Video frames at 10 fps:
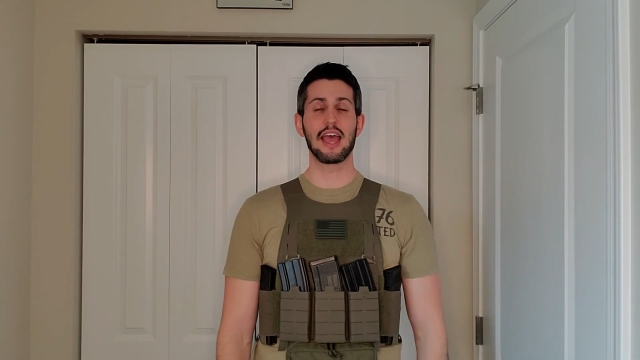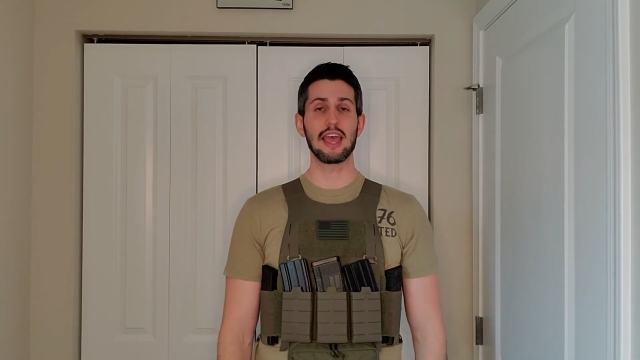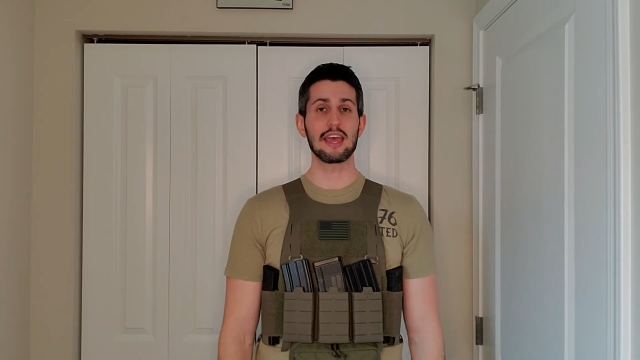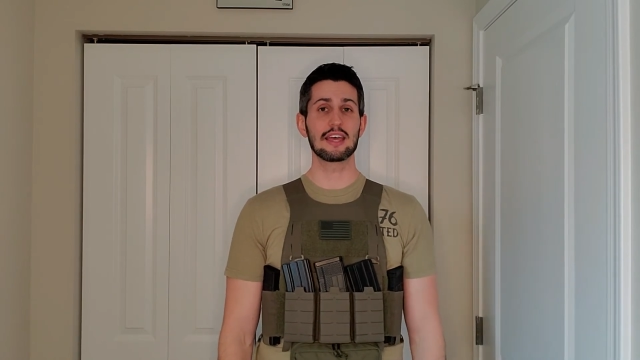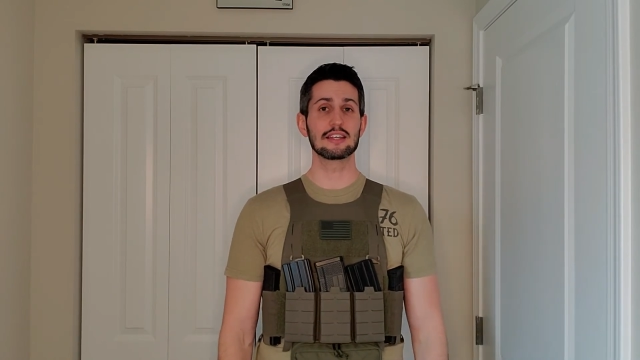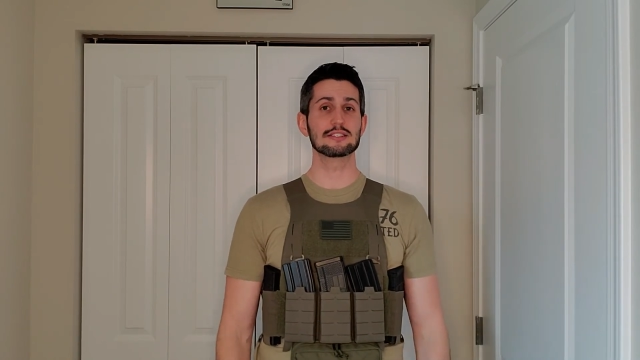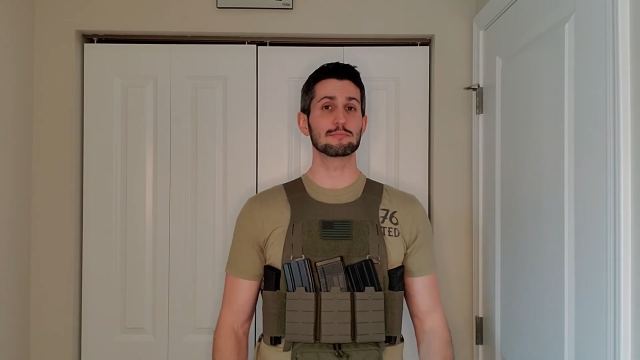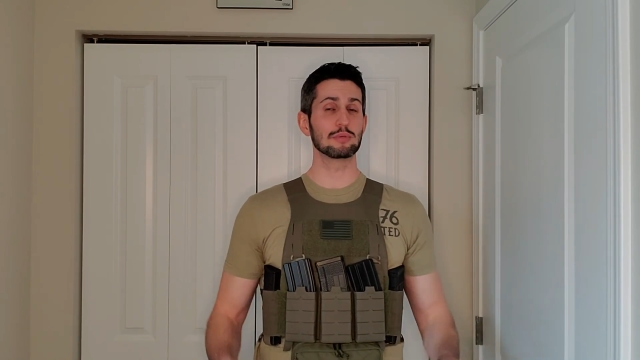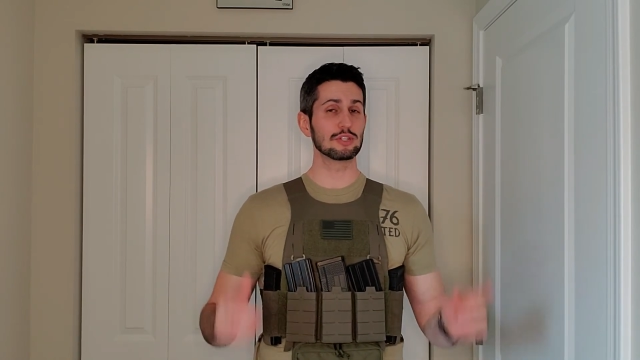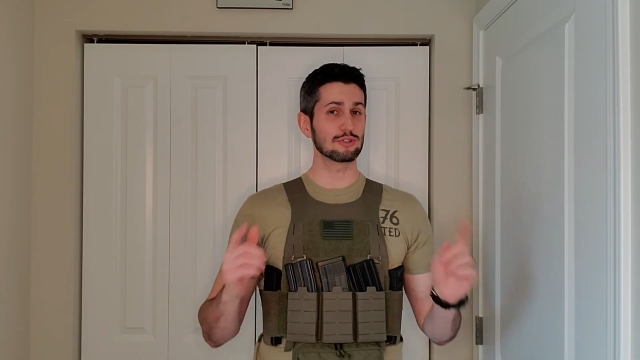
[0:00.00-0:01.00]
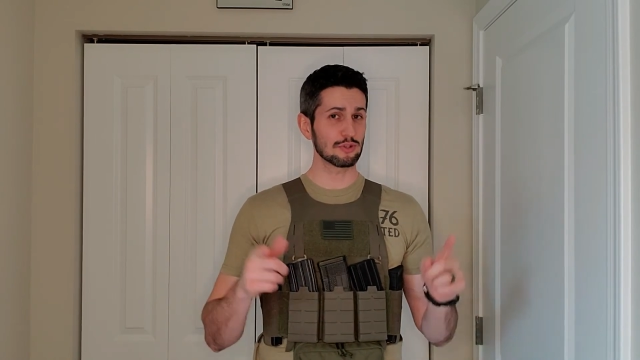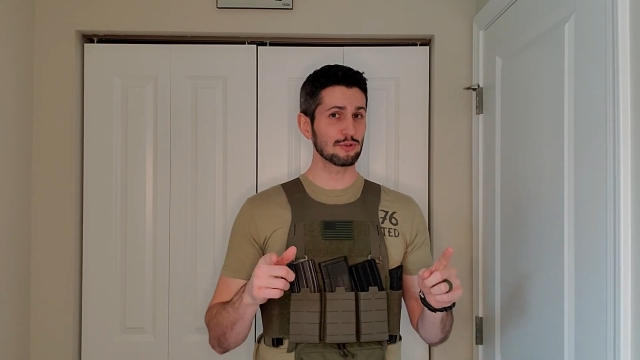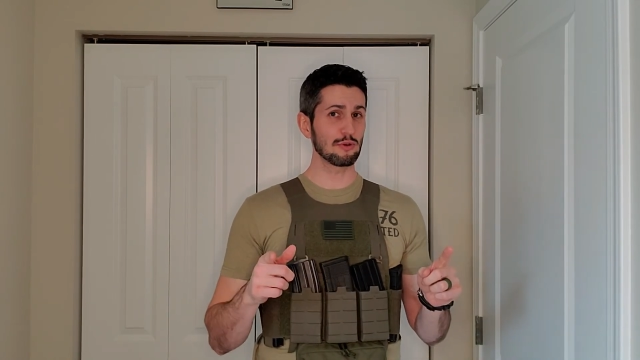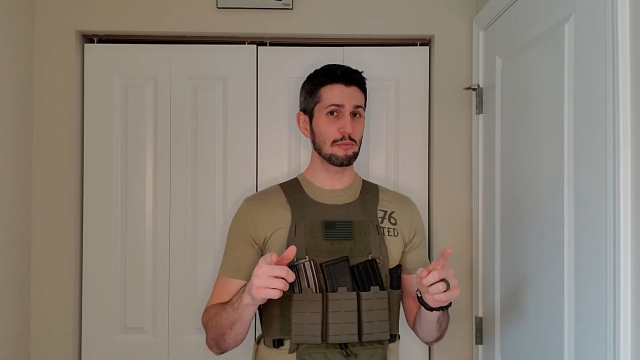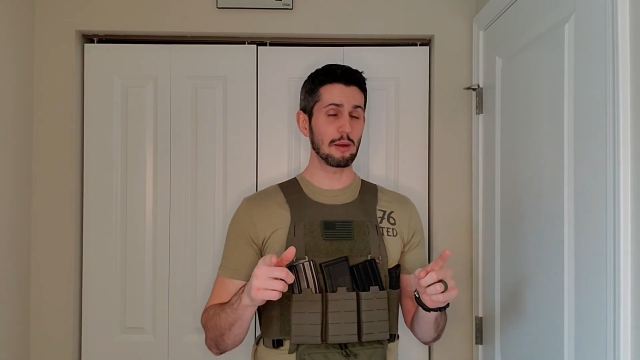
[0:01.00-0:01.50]
And be sure
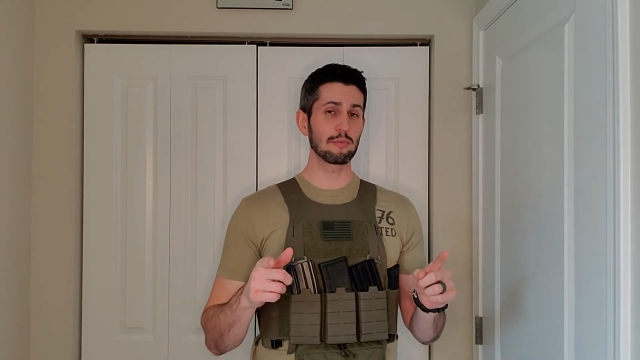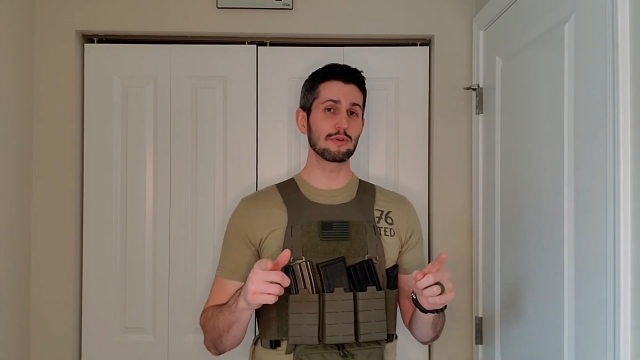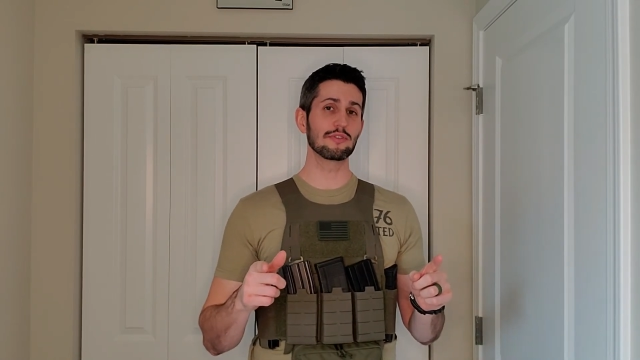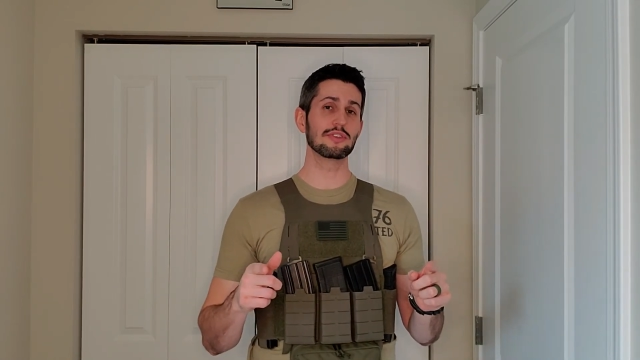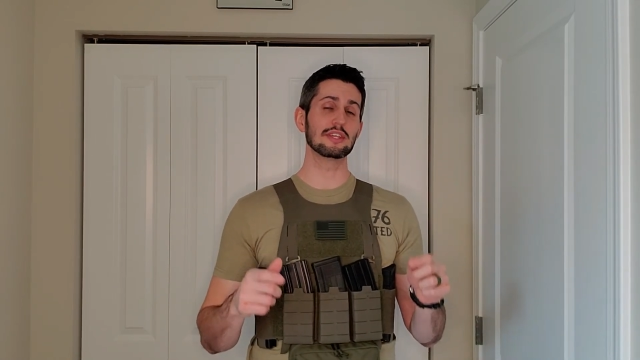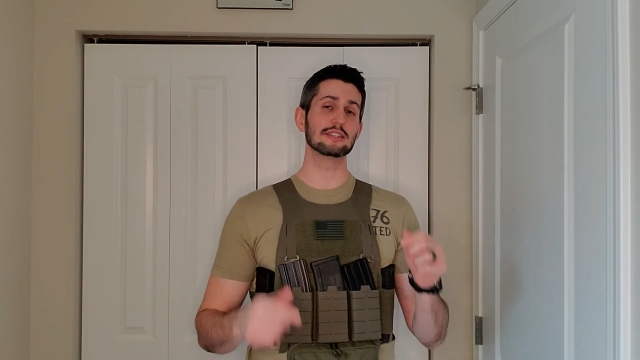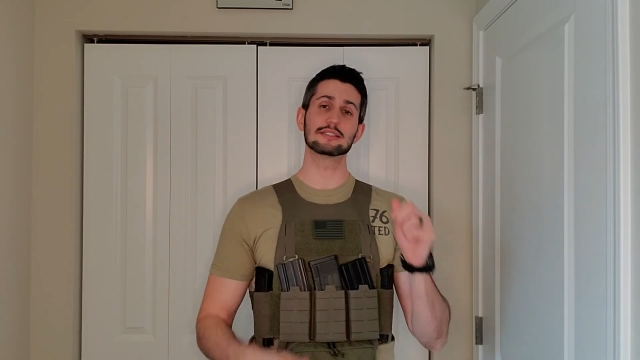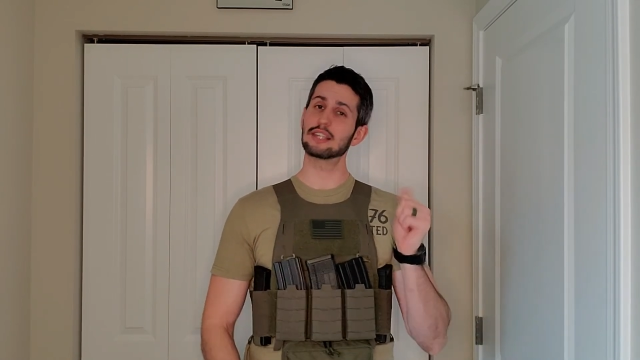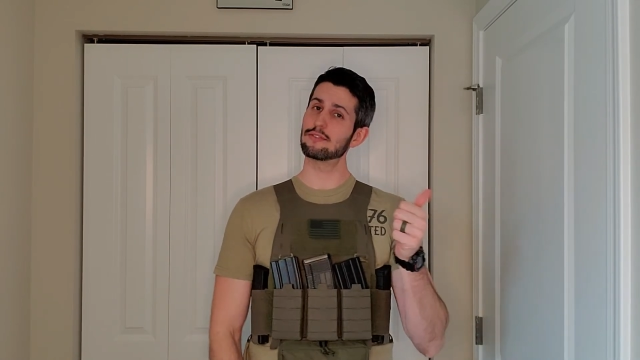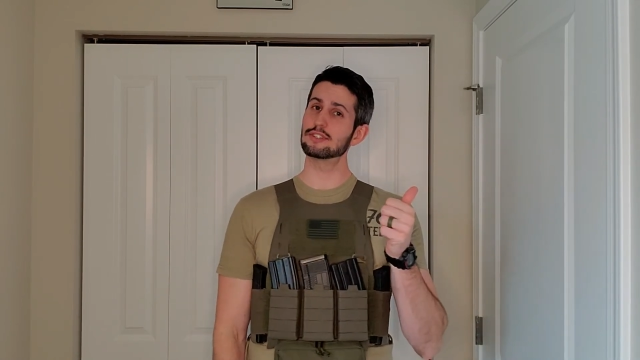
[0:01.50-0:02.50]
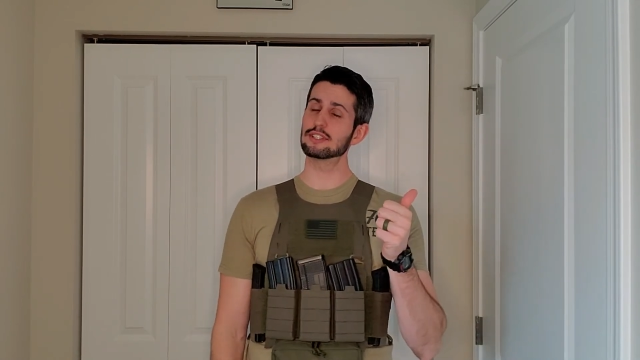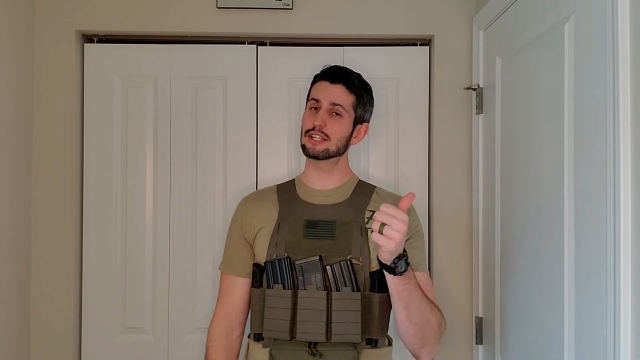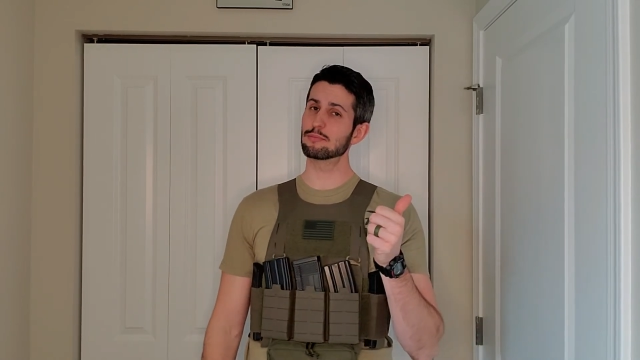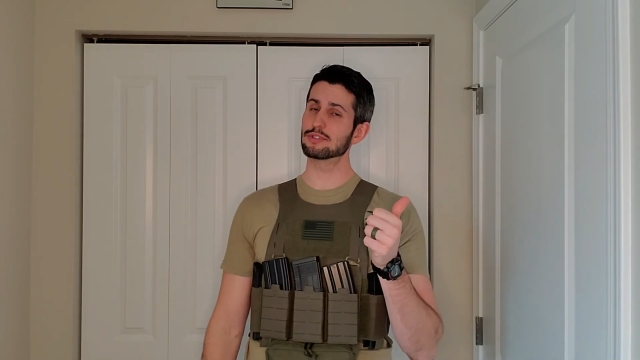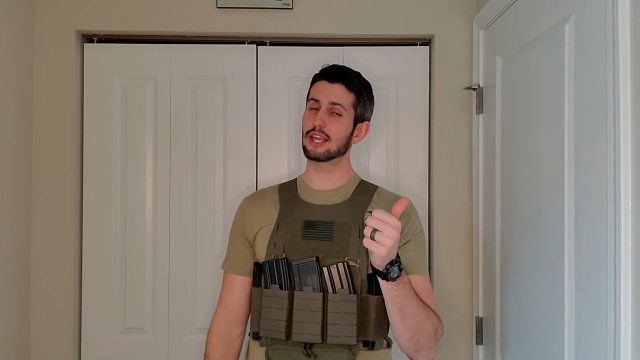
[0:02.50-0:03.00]
to remember the safety
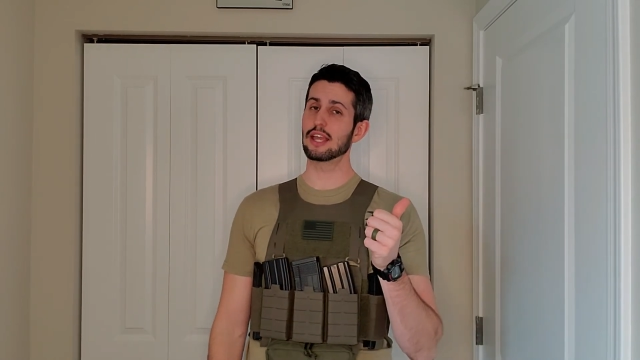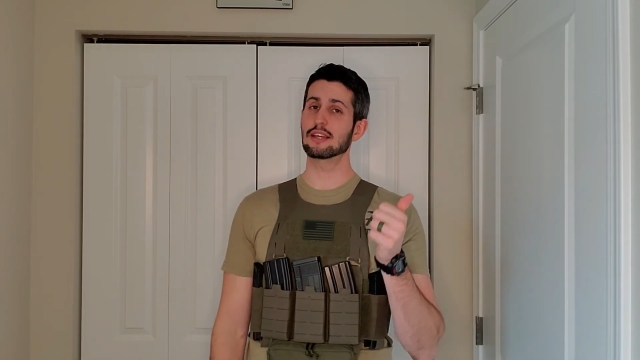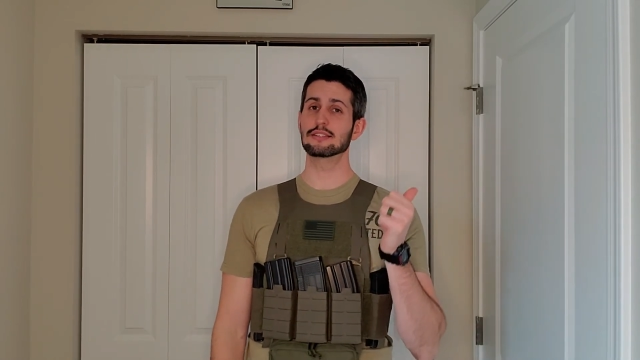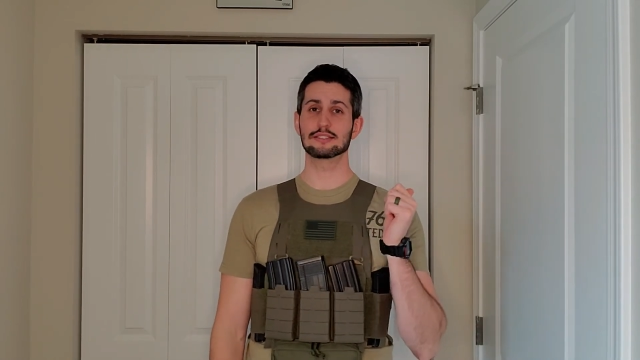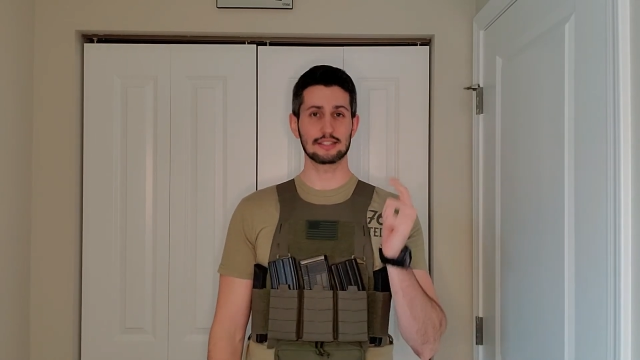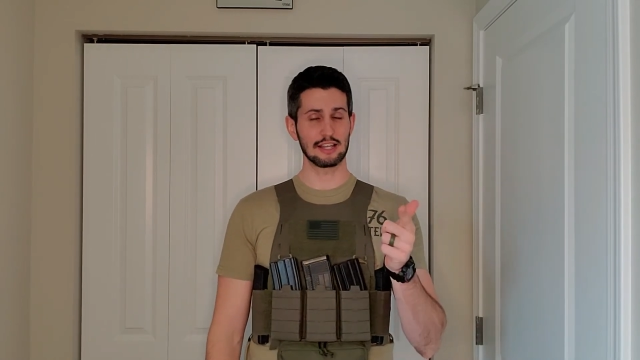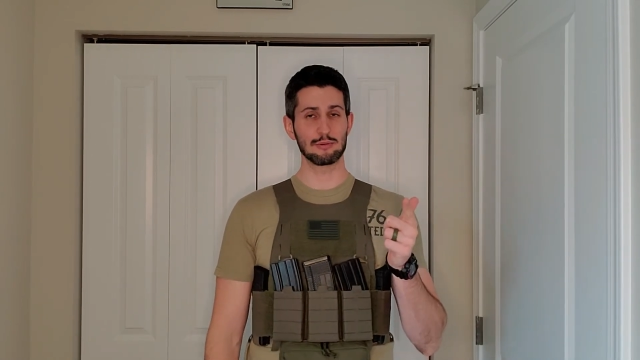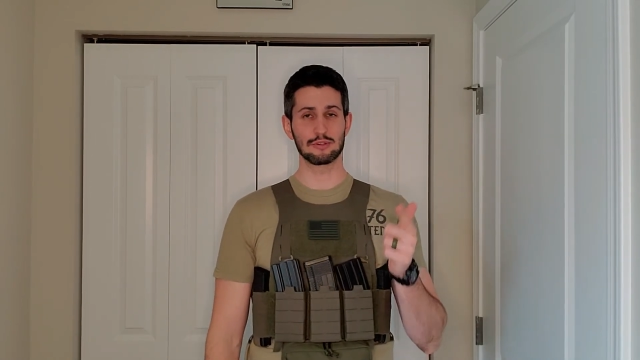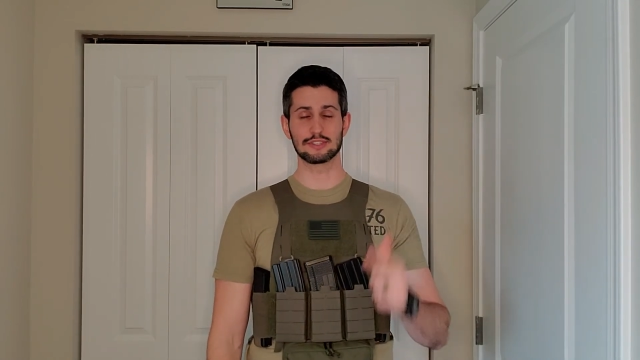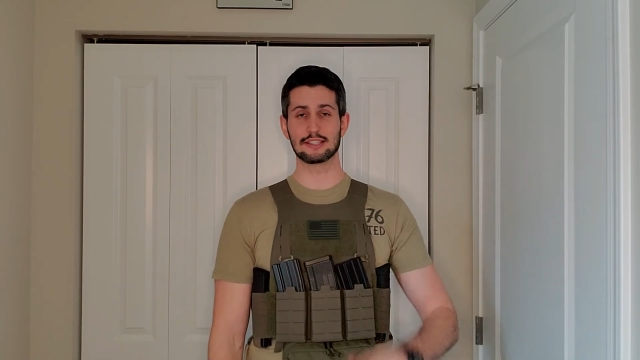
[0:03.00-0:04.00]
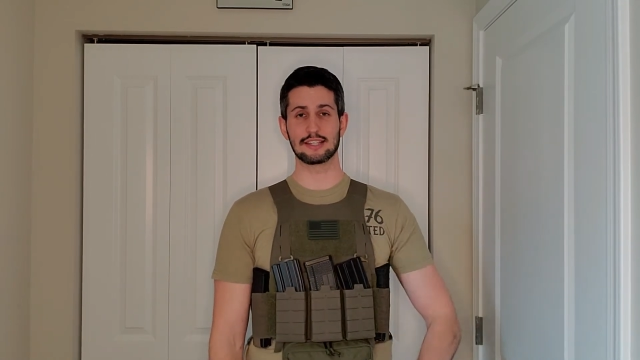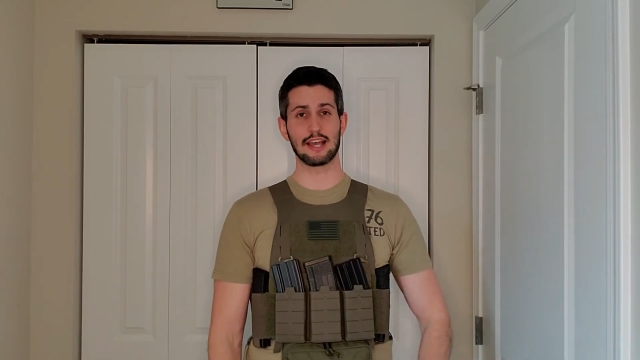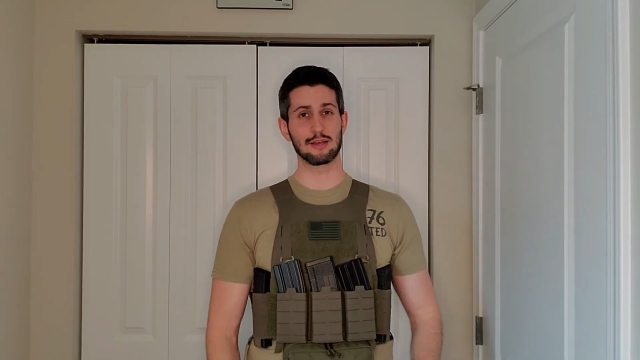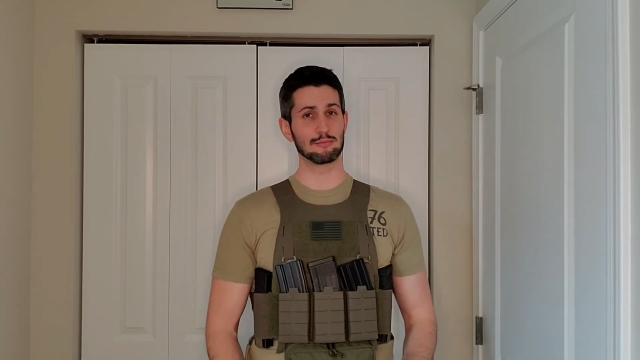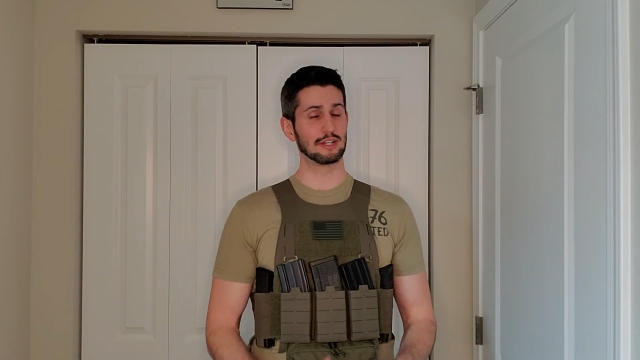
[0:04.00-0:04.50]
tips and disclaimers, as
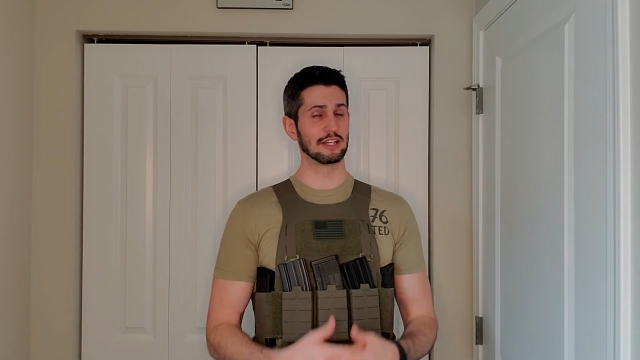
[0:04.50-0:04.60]
I am